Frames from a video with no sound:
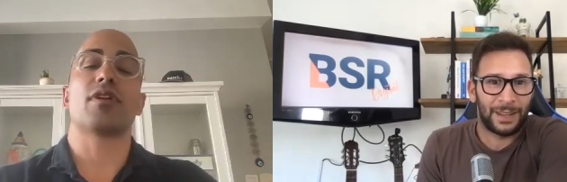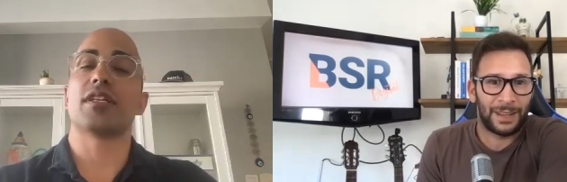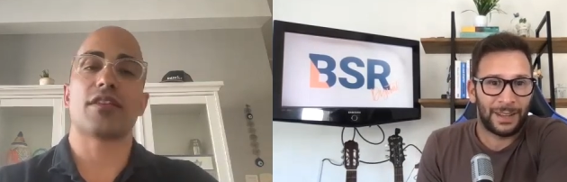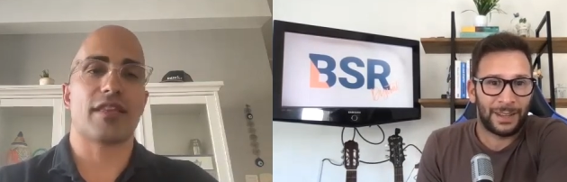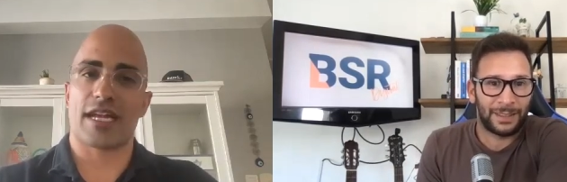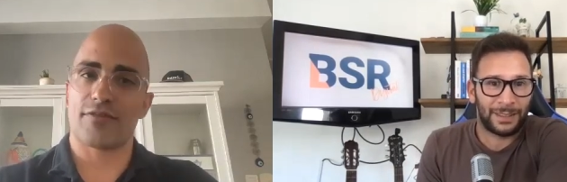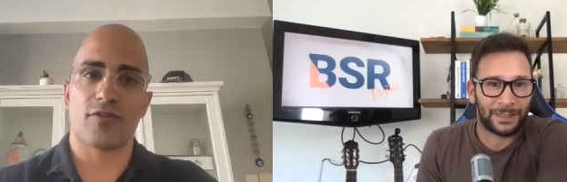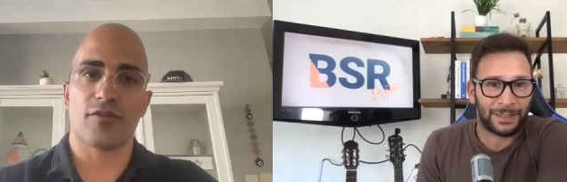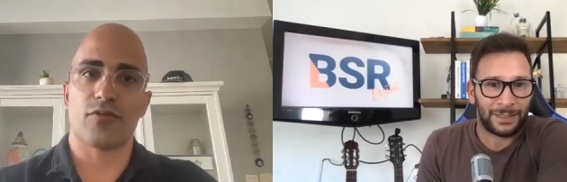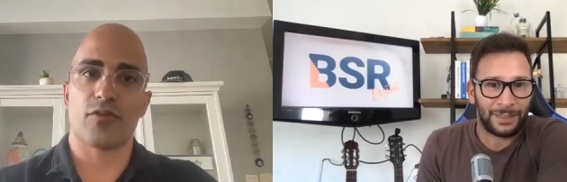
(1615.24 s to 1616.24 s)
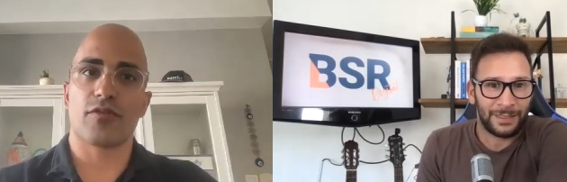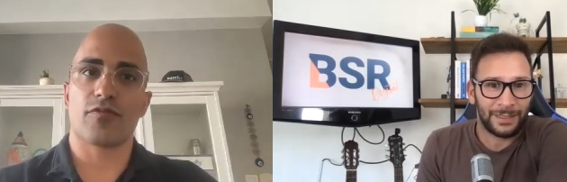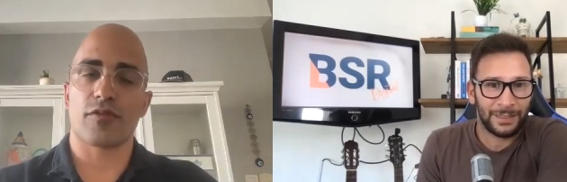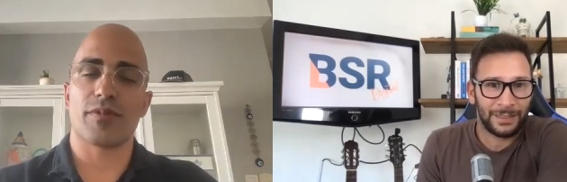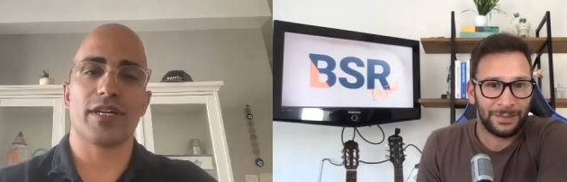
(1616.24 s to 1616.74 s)
Speaker 1: really thankful for,
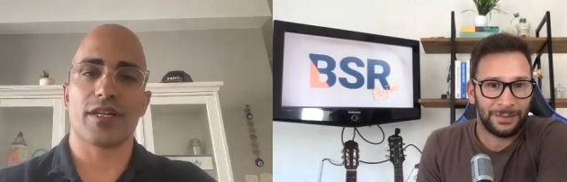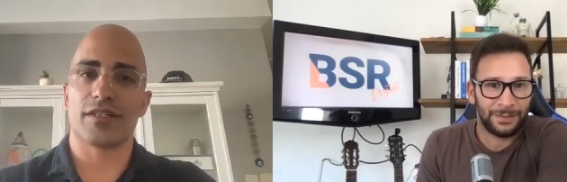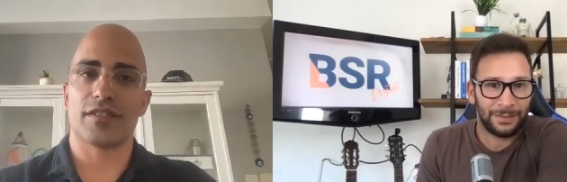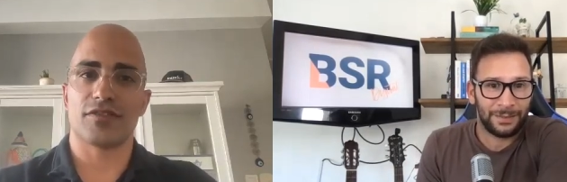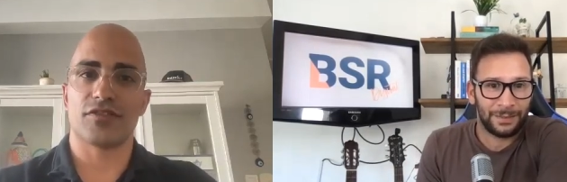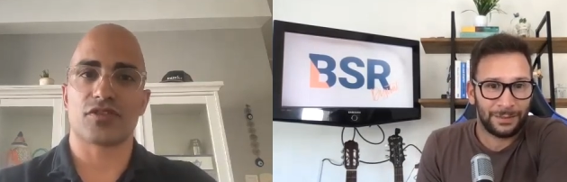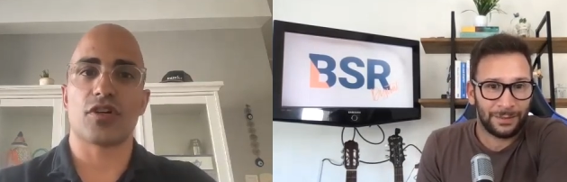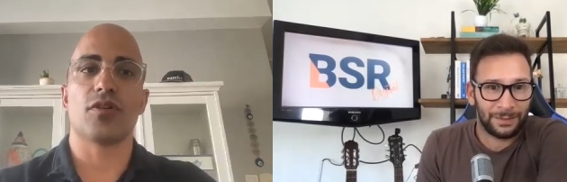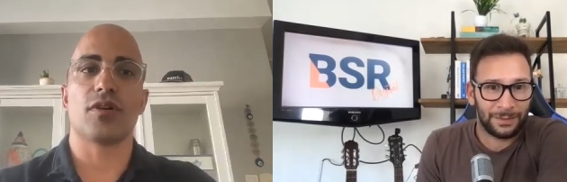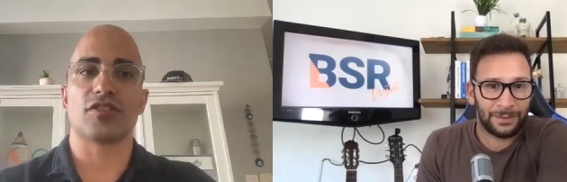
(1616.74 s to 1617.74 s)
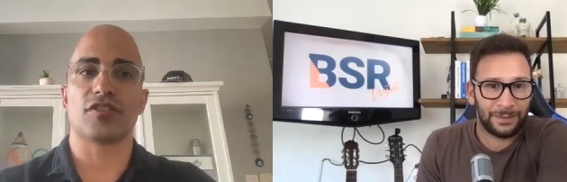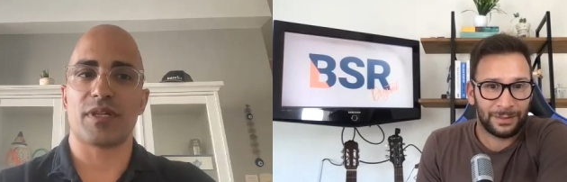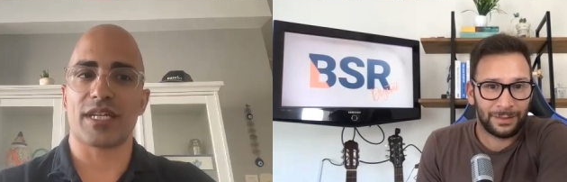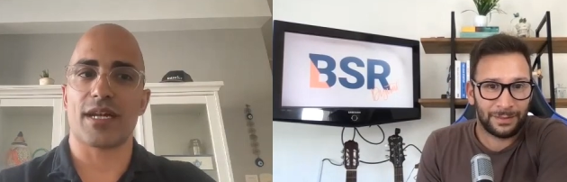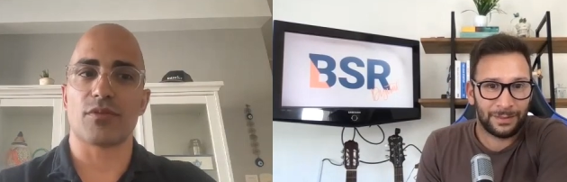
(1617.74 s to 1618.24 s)
for being on this show and just
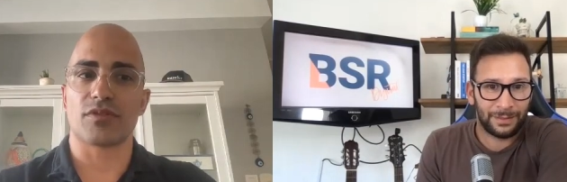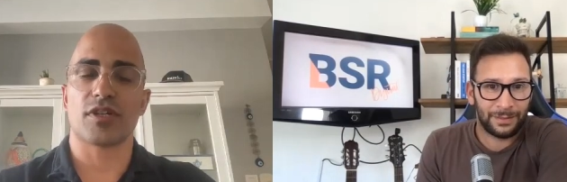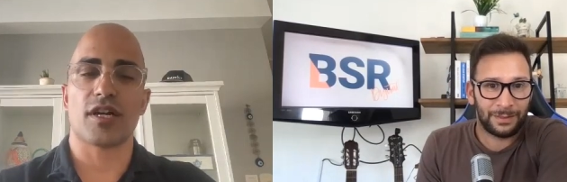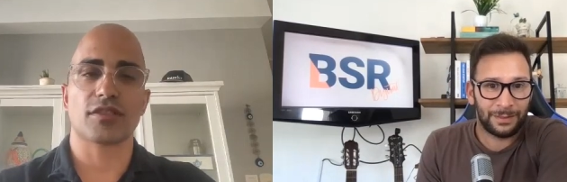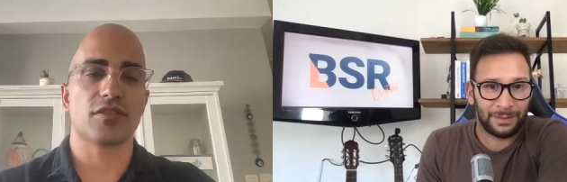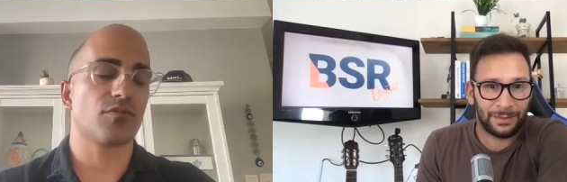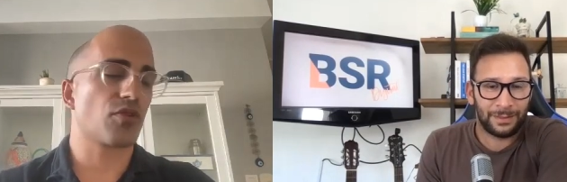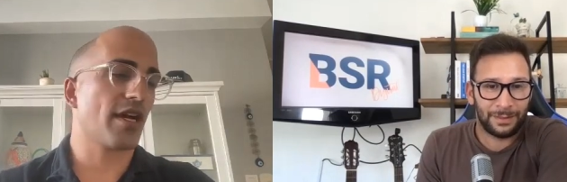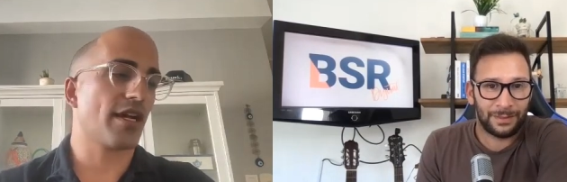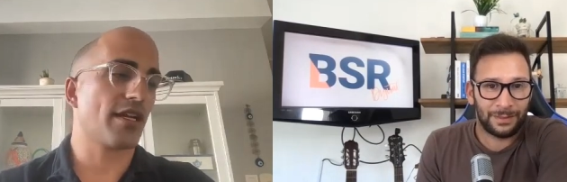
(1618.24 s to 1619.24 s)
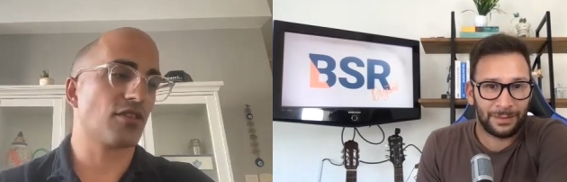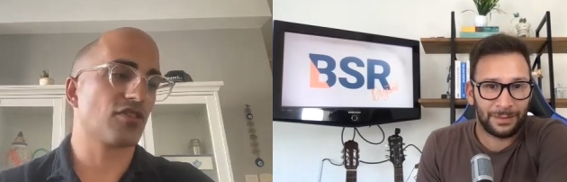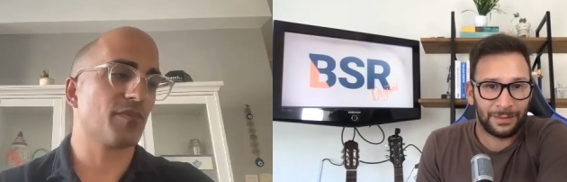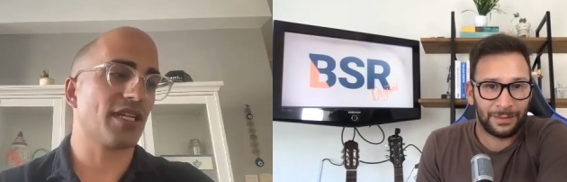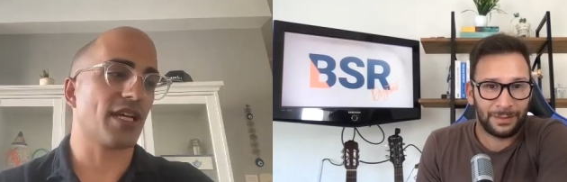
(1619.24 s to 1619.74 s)
being able to talk to you, Brian, and
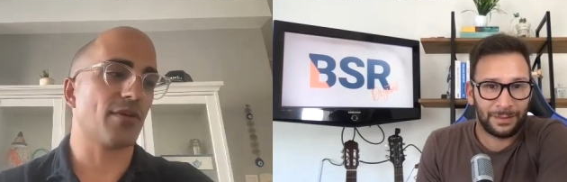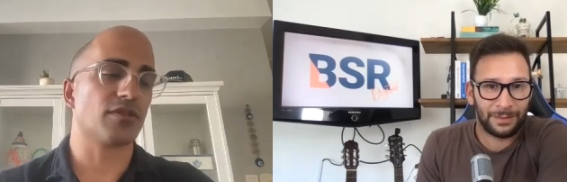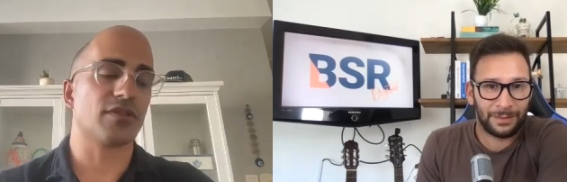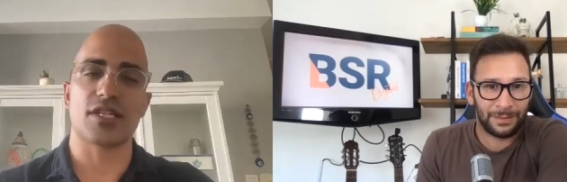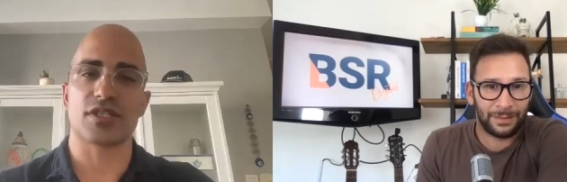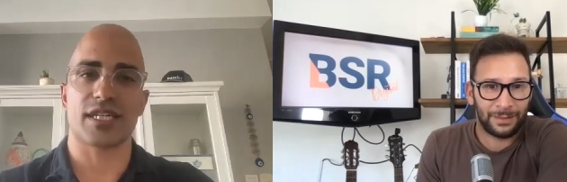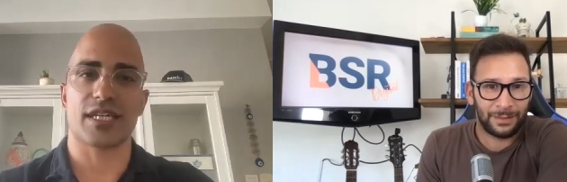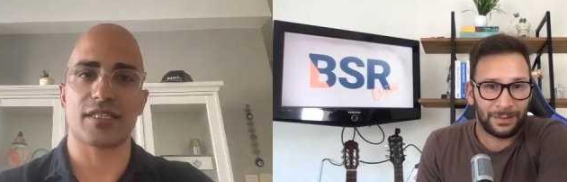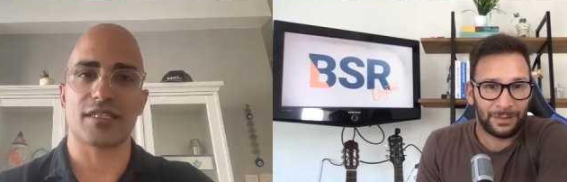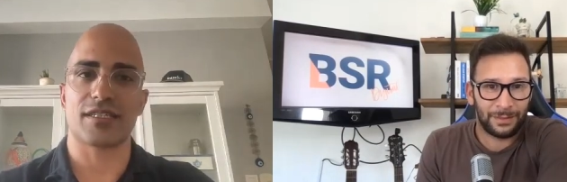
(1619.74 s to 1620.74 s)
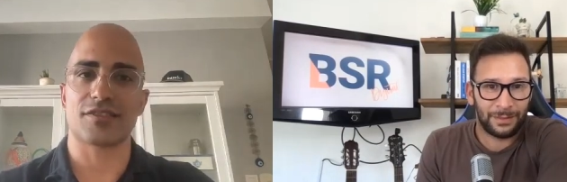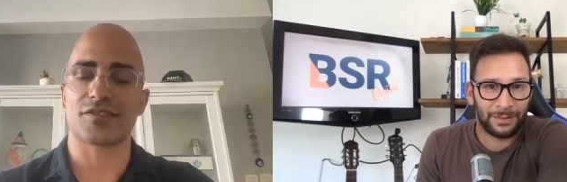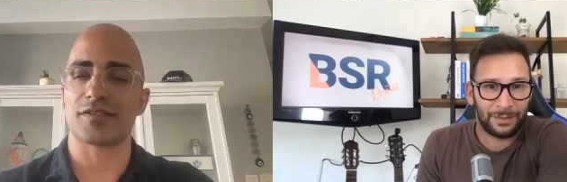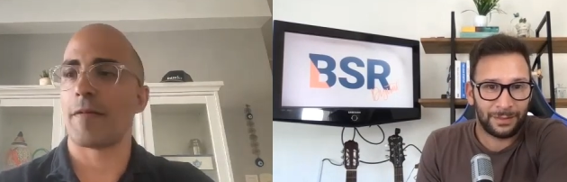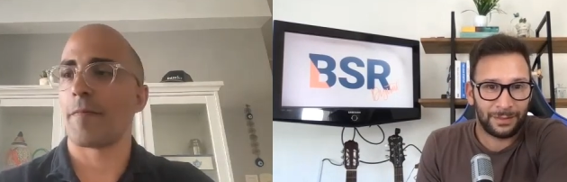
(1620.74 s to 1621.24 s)
just being able to educate
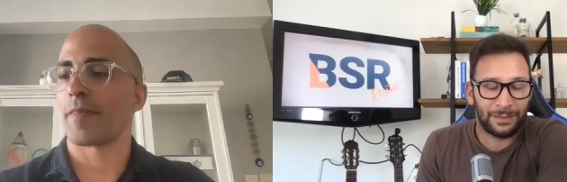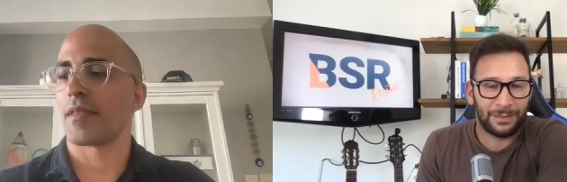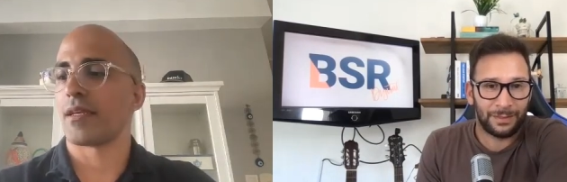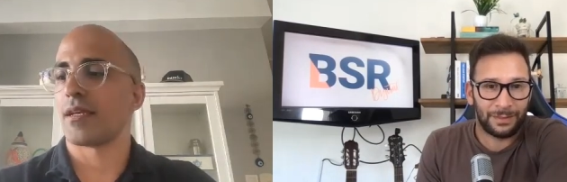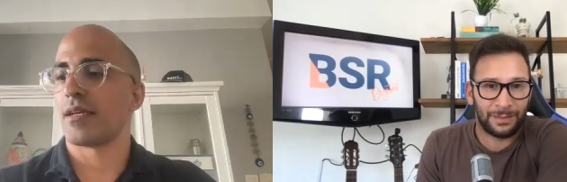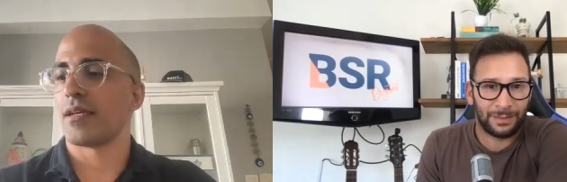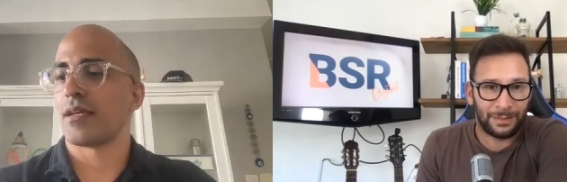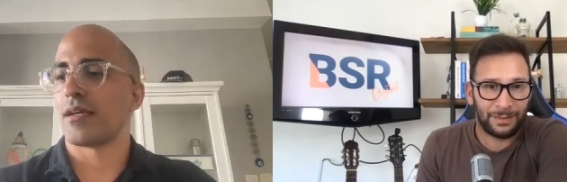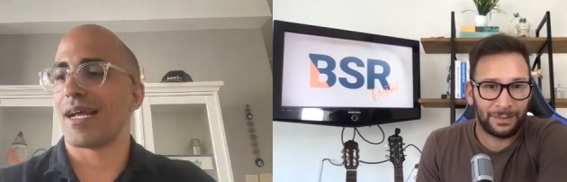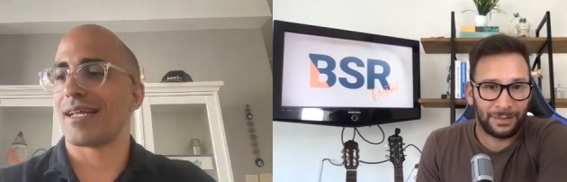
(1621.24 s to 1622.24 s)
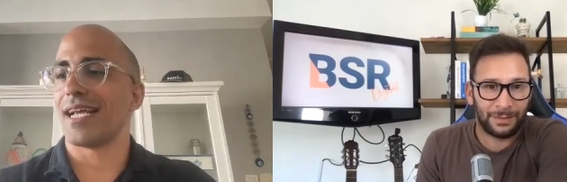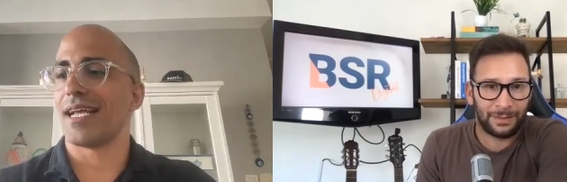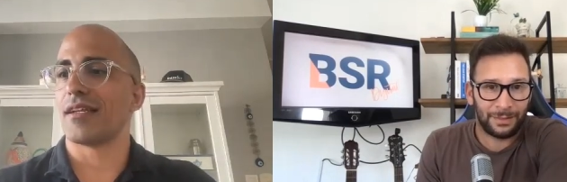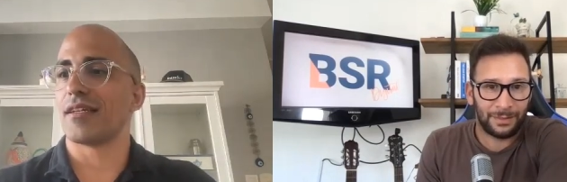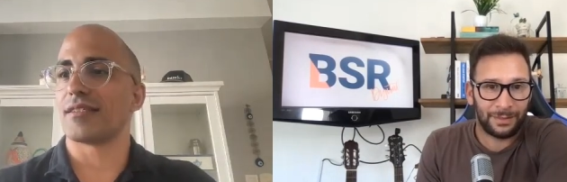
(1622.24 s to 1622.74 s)
because at the end of the